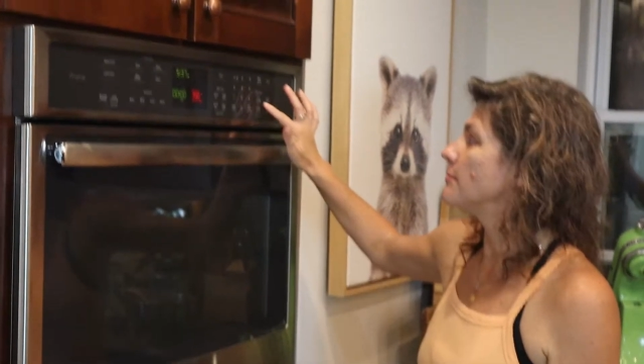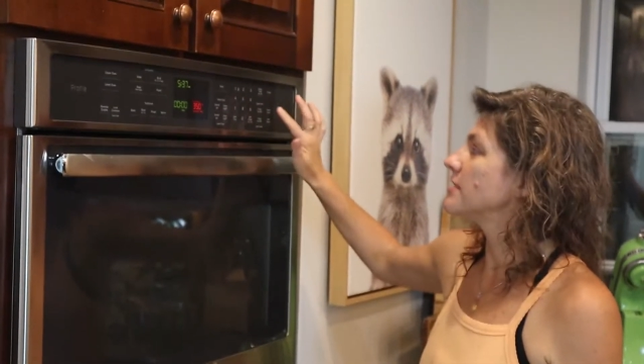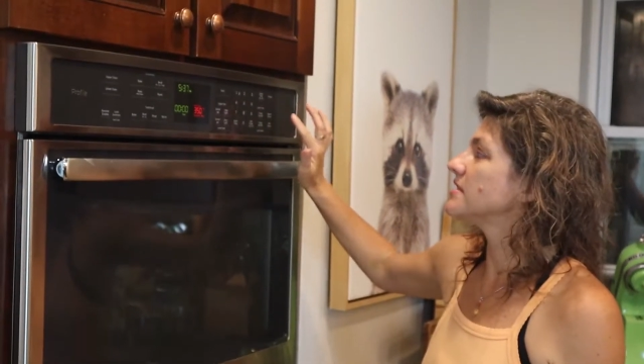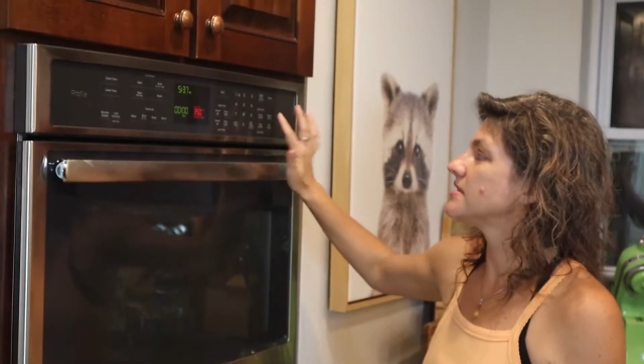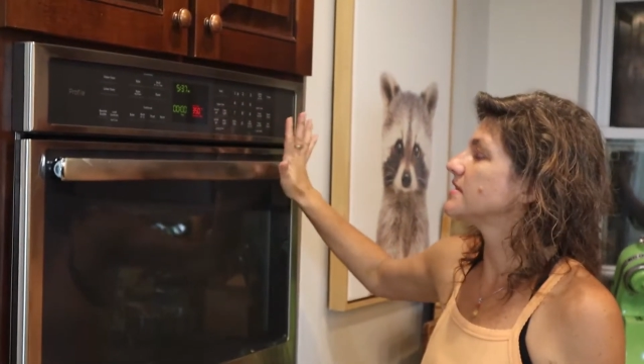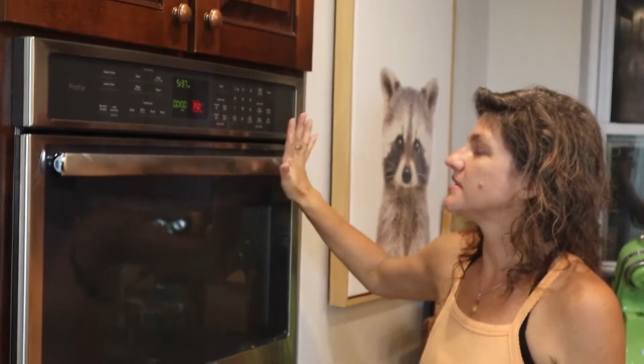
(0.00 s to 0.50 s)
I'm
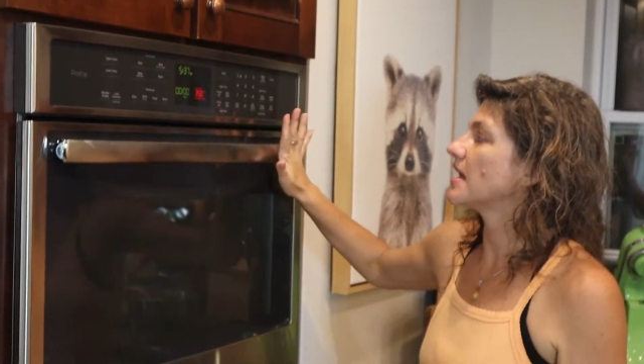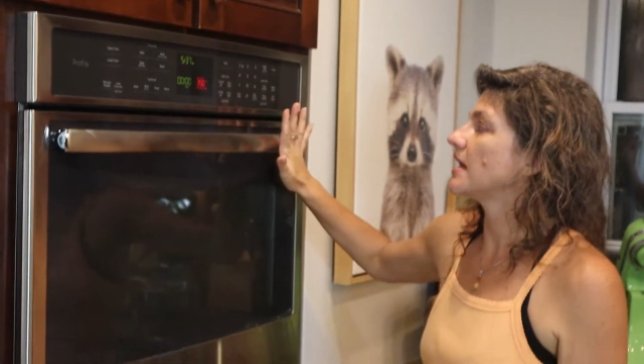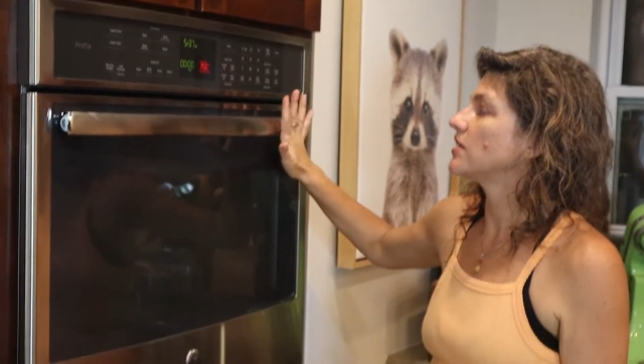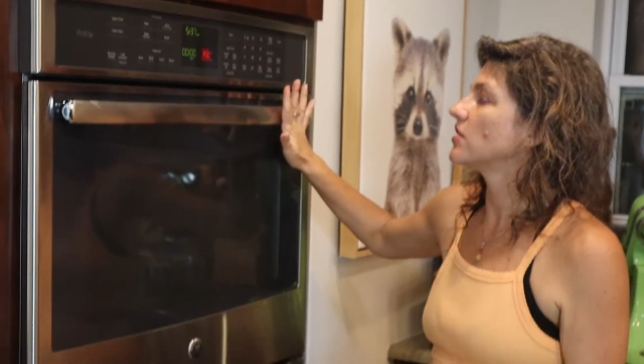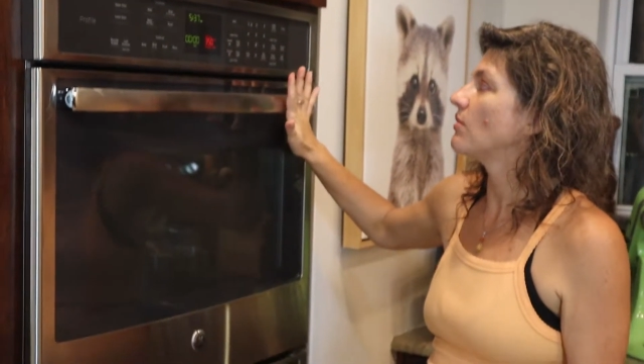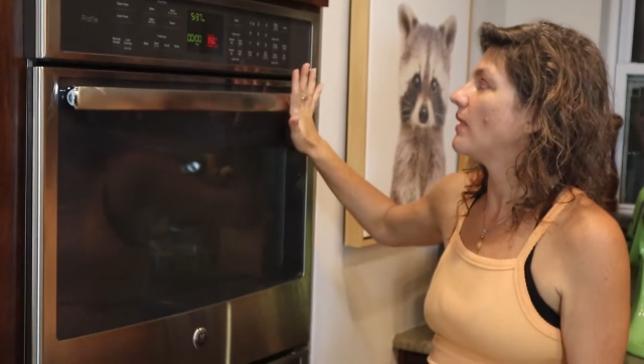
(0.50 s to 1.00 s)
gonna
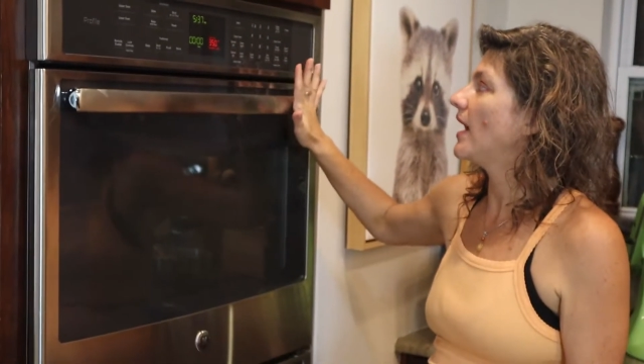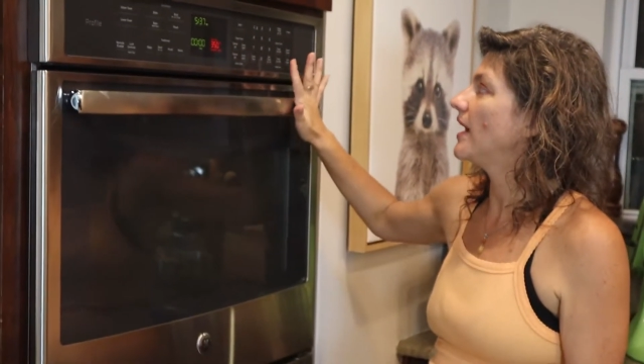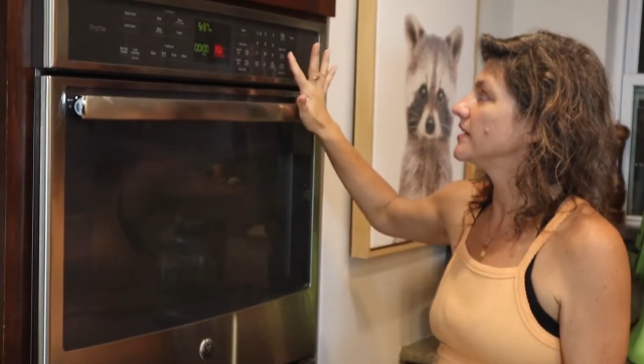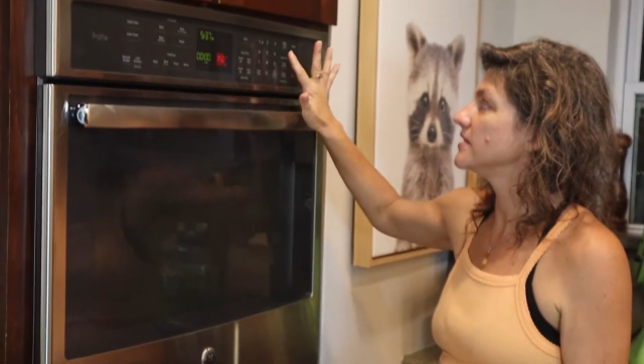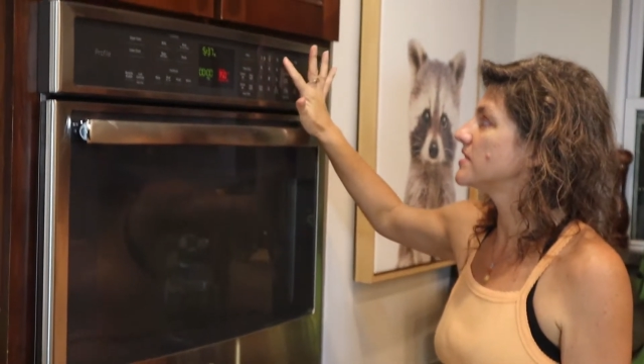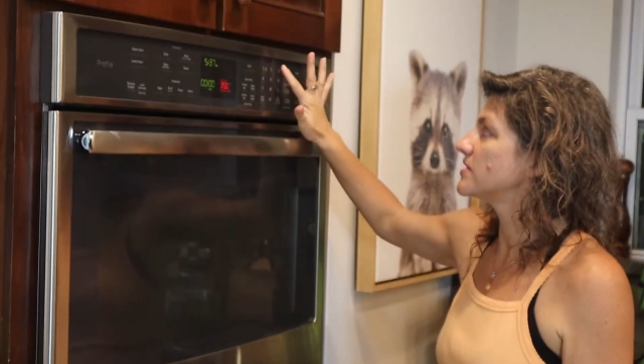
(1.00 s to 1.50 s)
say to go
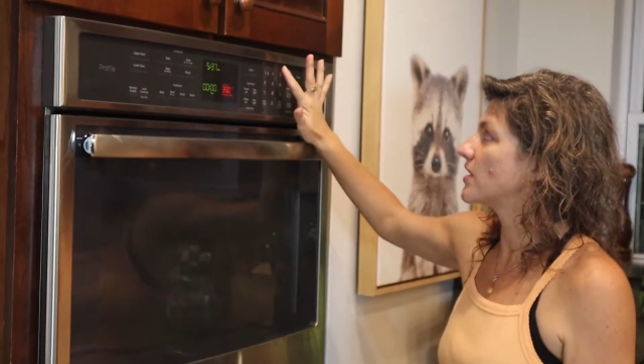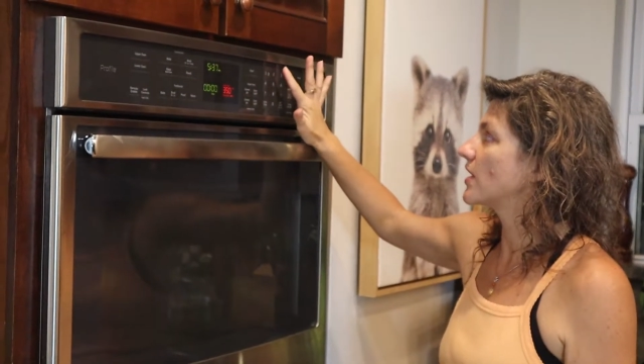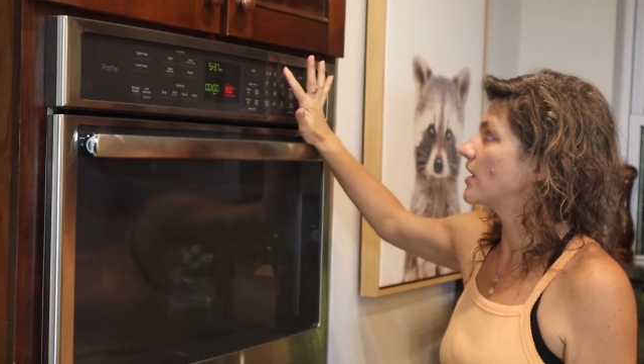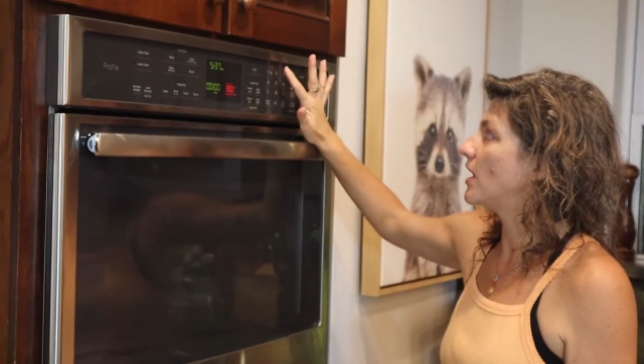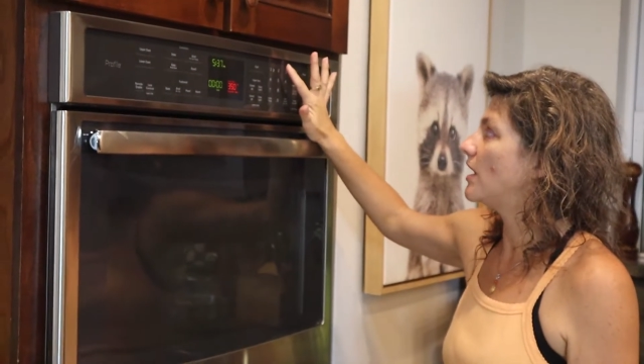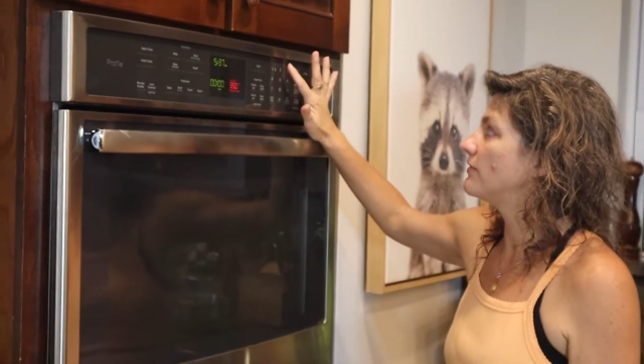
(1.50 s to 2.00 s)
ahead and
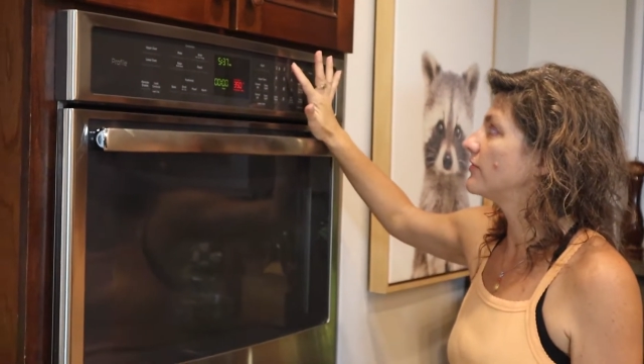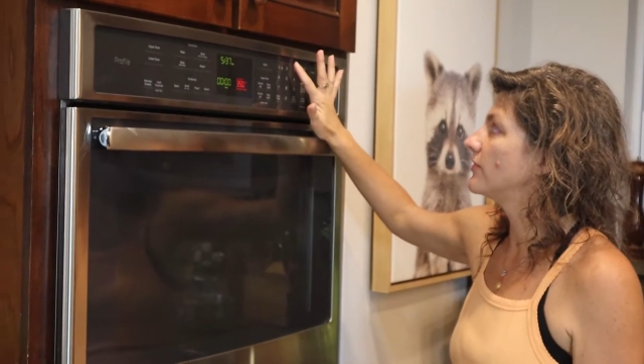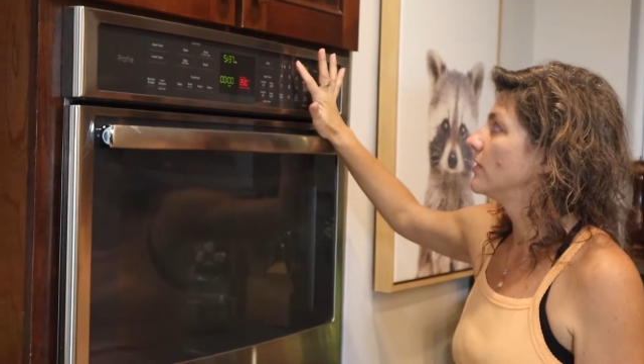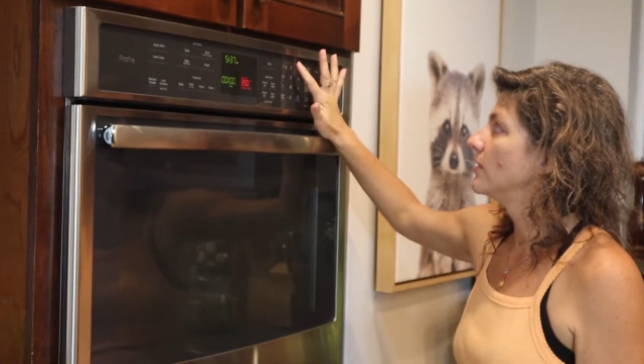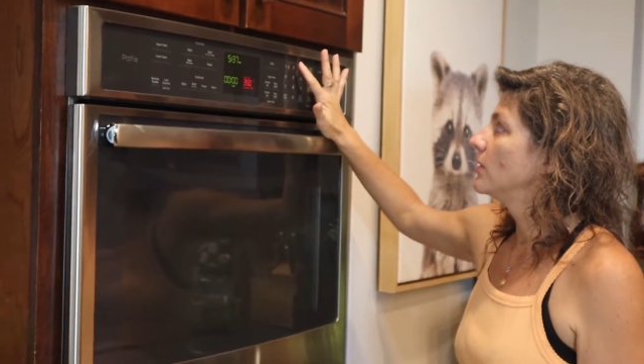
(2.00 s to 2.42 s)
start off